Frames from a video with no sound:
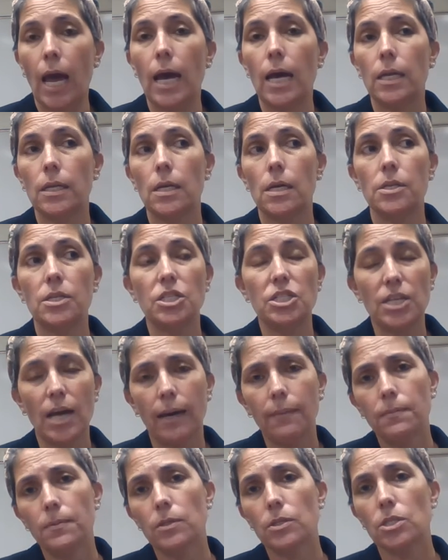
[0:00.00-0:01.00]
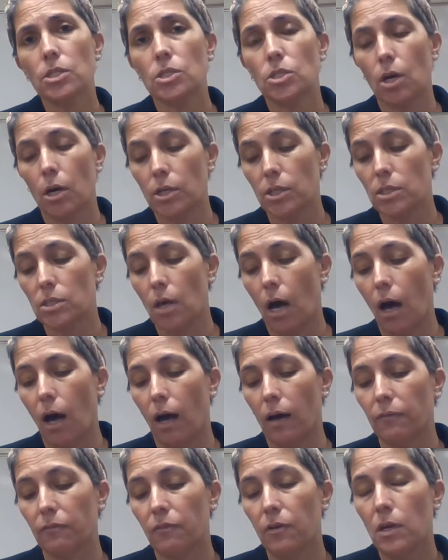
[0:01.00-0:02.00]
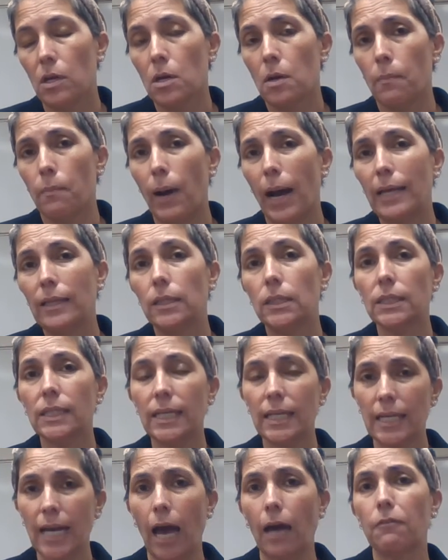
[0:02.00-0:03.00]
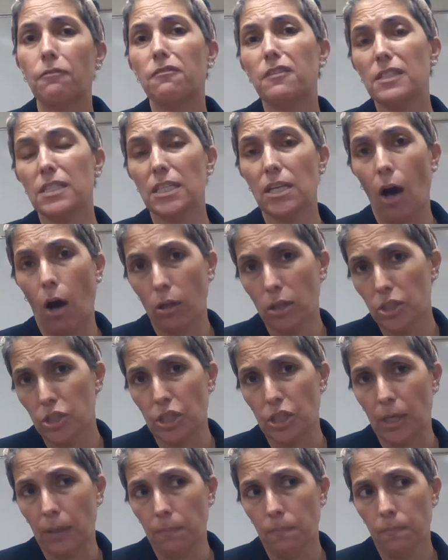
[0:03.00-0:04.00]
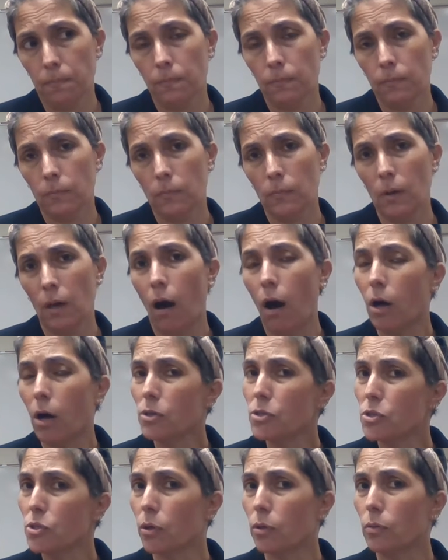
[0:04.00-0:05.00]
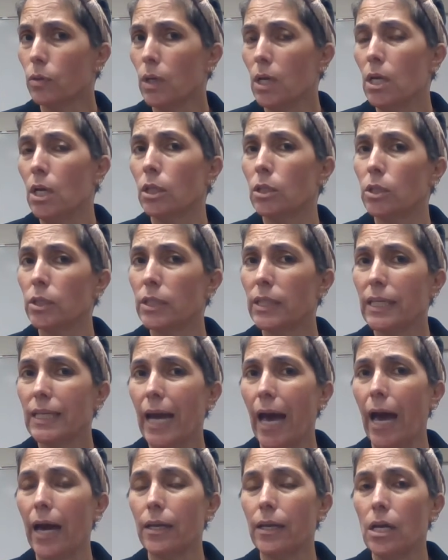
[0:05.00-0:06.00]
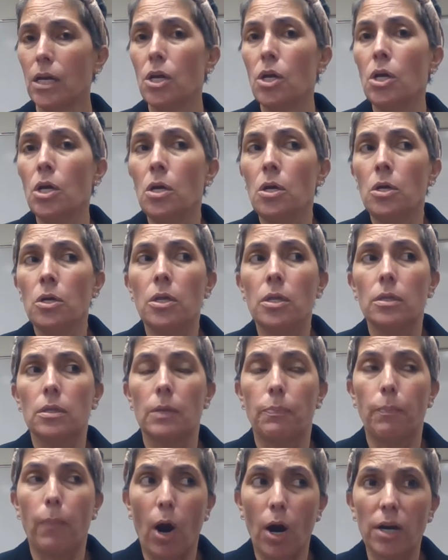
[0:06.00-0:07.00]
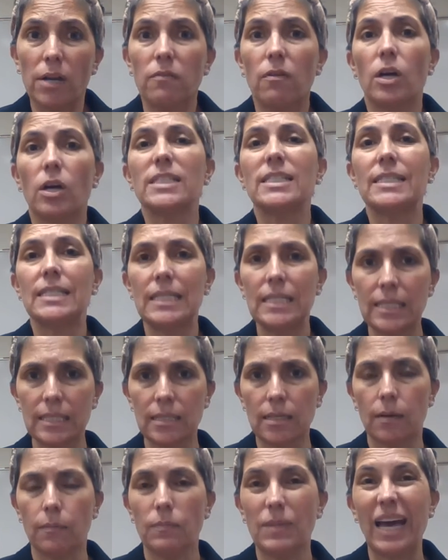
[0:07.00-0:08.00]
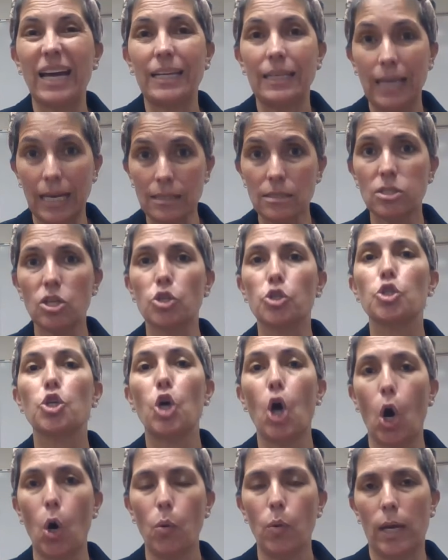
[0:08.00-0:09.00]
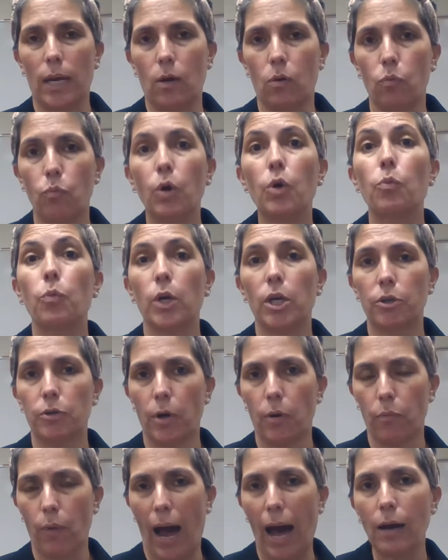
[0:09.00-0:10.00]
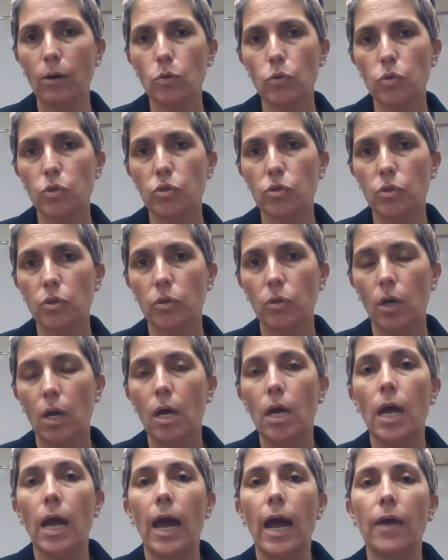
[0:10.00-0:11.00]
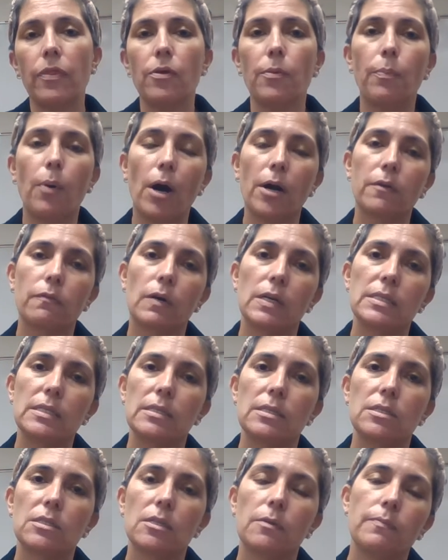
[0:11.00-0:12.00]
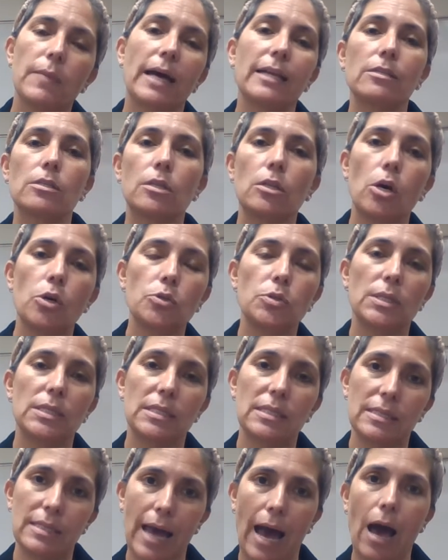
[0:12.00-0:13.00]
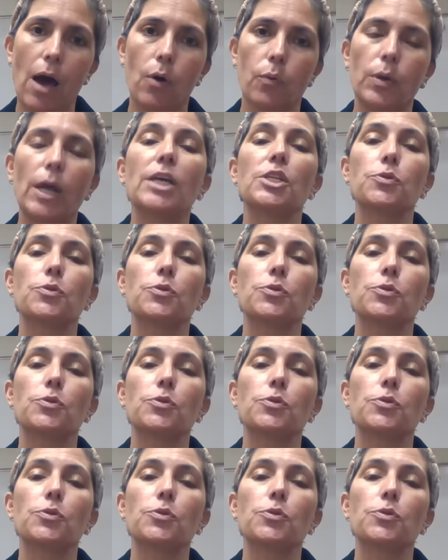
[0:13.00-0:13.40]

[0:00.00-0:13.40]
And the chapter starts off by looking at physiology, also looking at the part of our system that gets us going when we're aroused, and the part of our system that slows us down